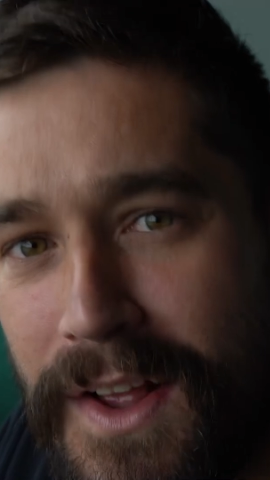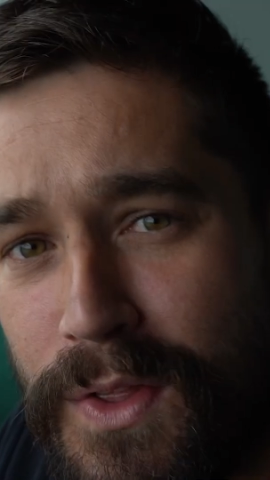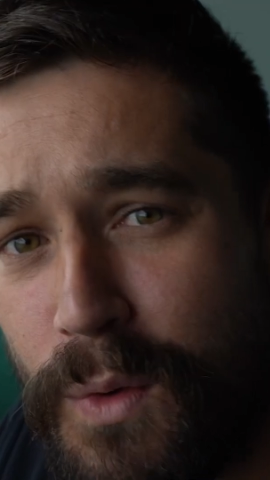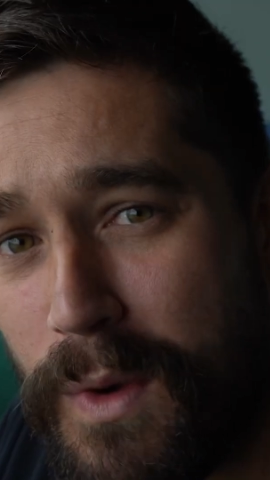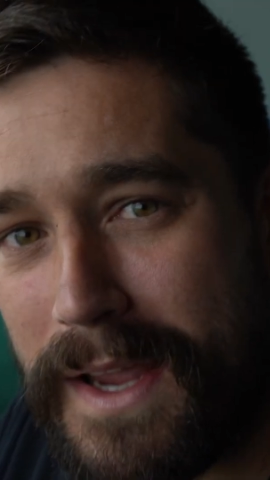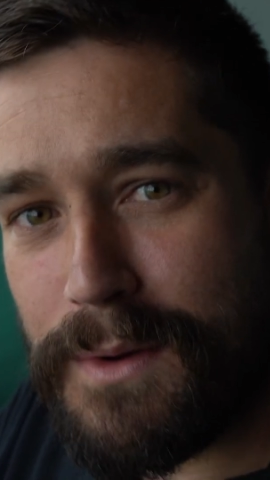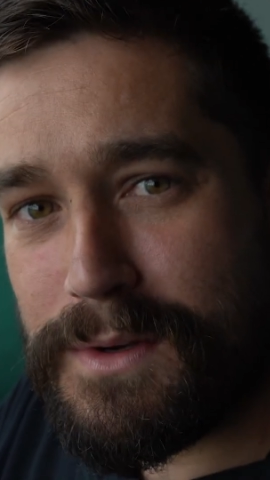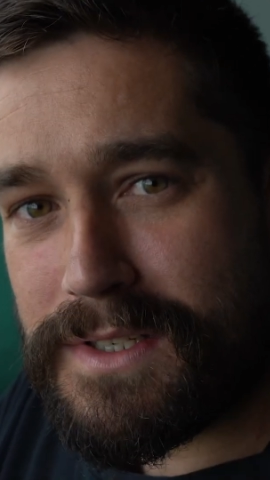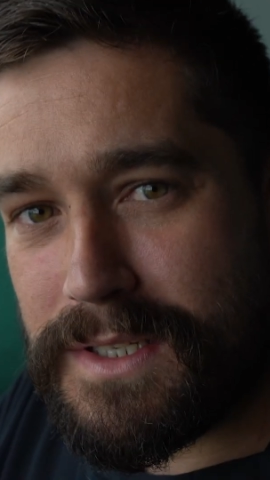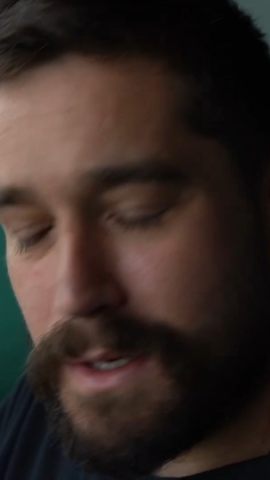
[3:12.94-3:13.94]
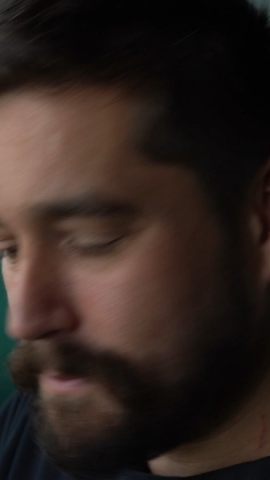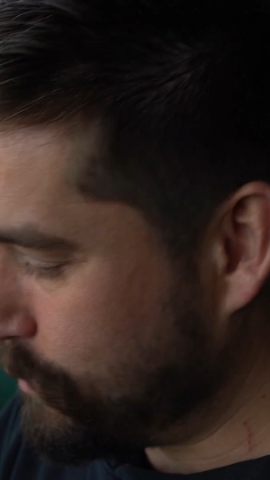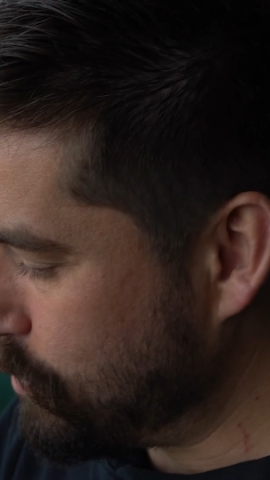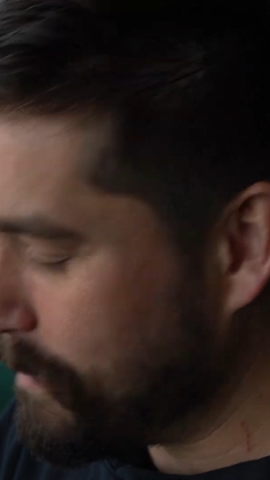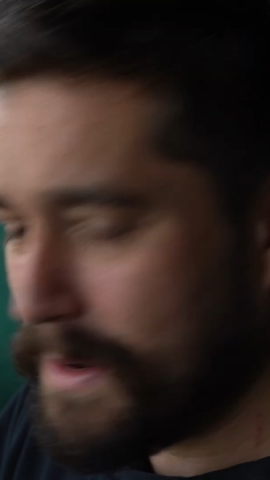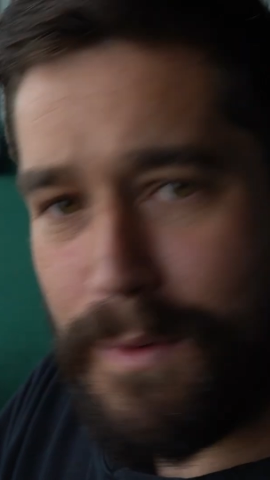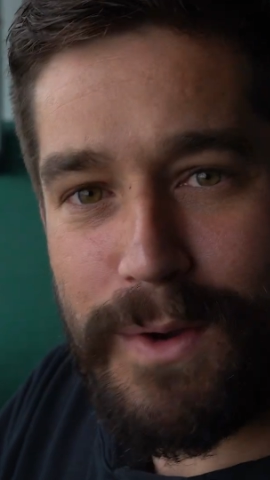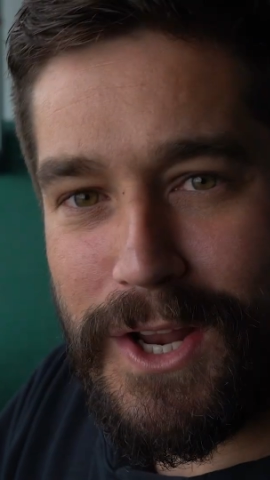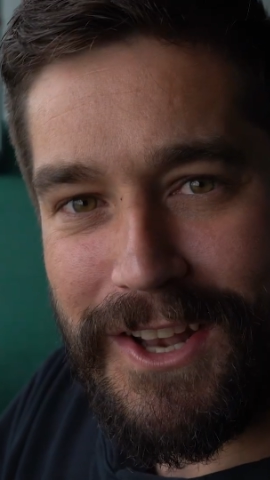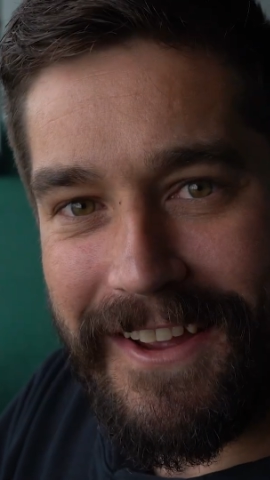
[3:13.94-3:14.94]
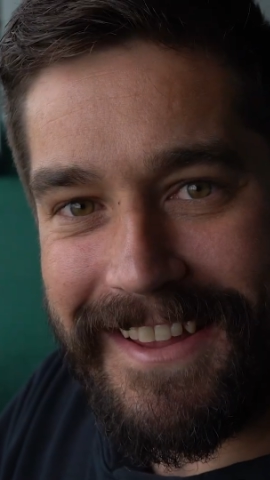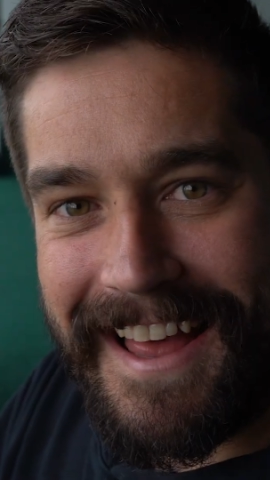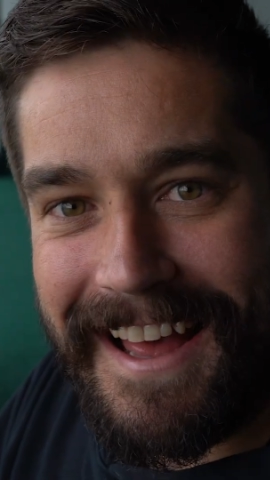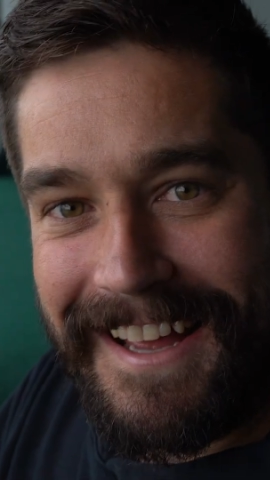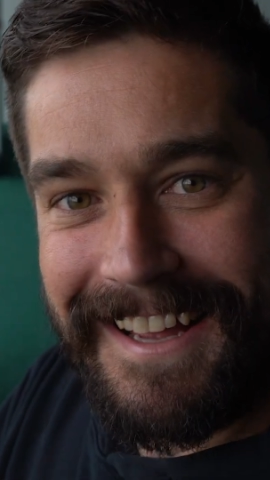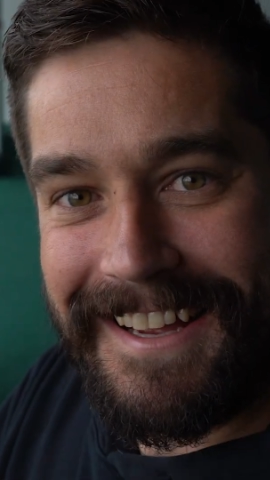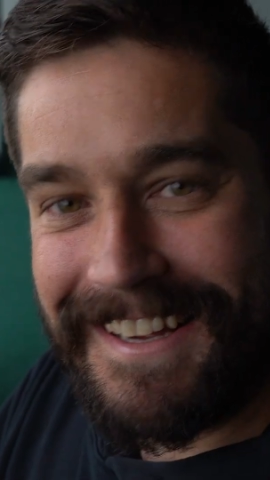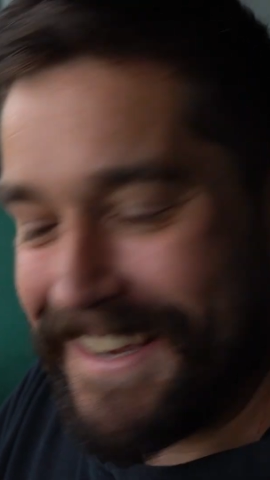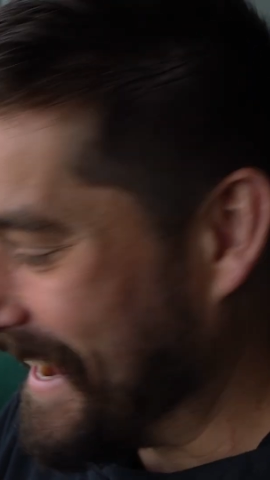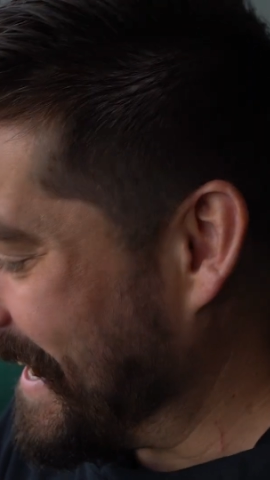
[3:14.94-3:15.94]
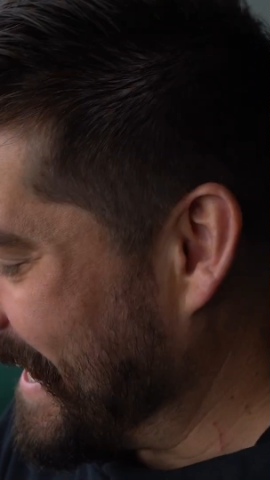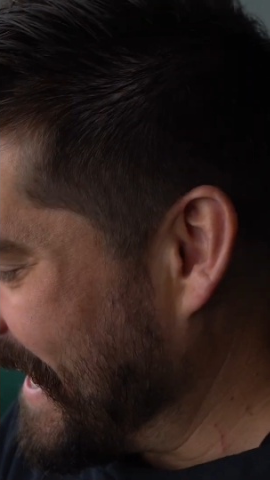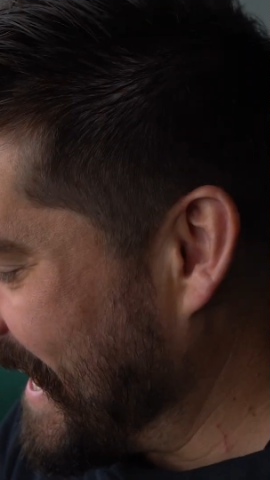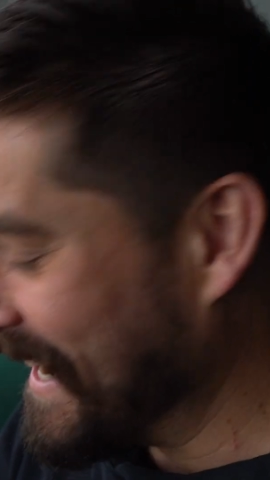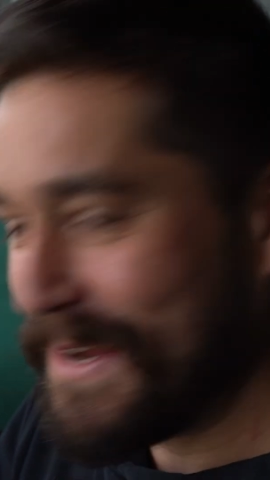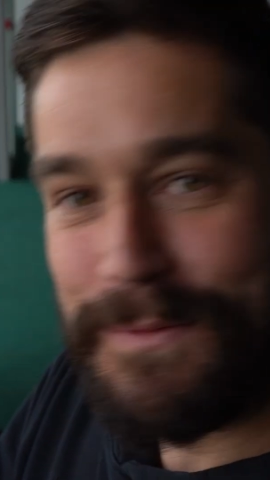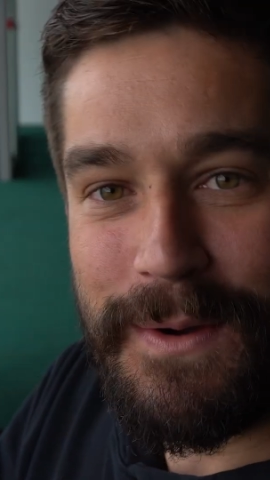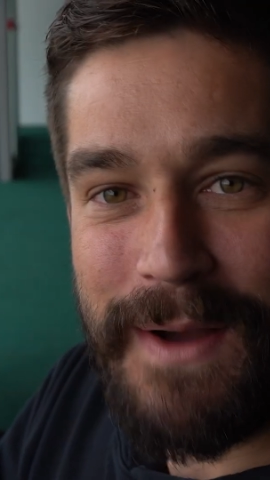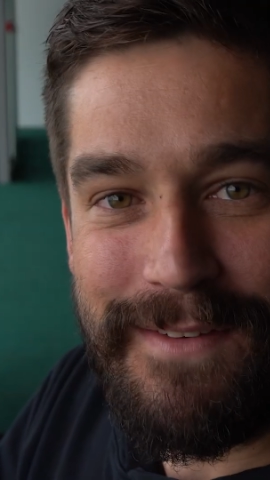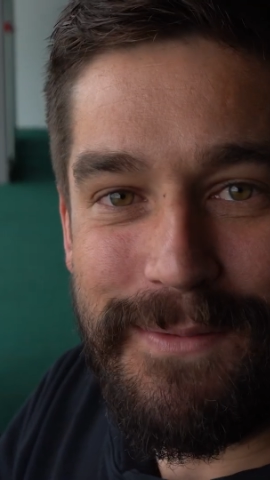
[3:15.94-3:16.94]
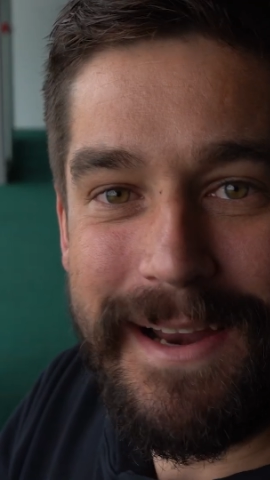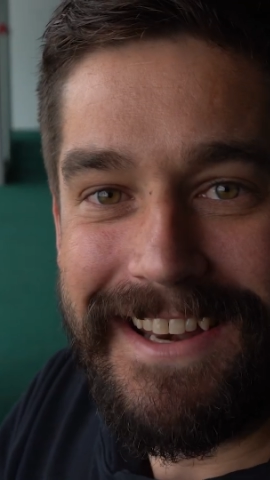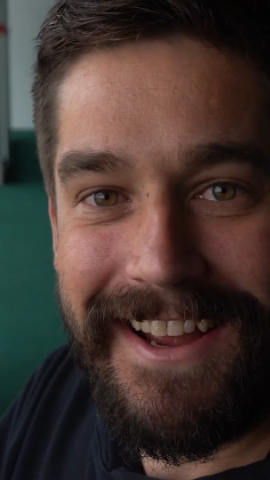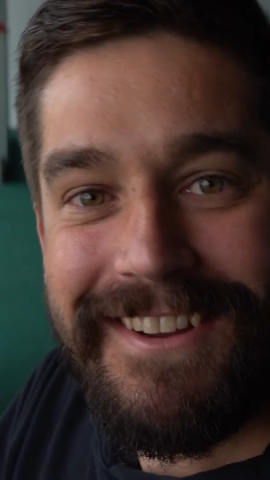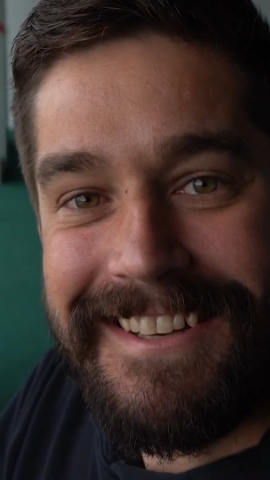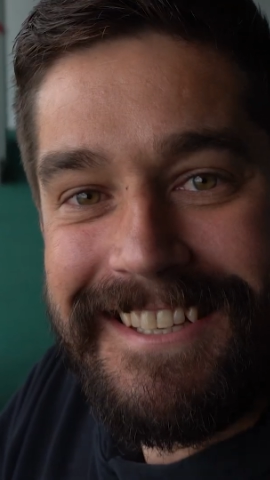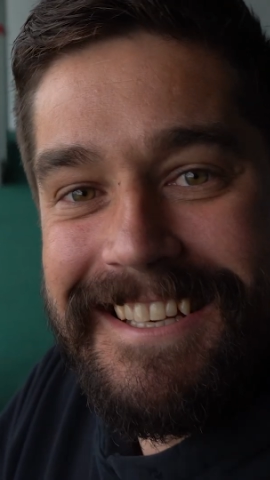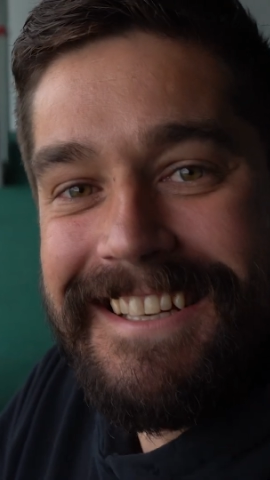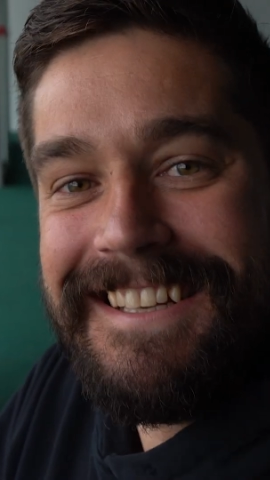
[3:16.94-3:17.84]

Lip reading: The wheels probably won't look like that, and it will have windows.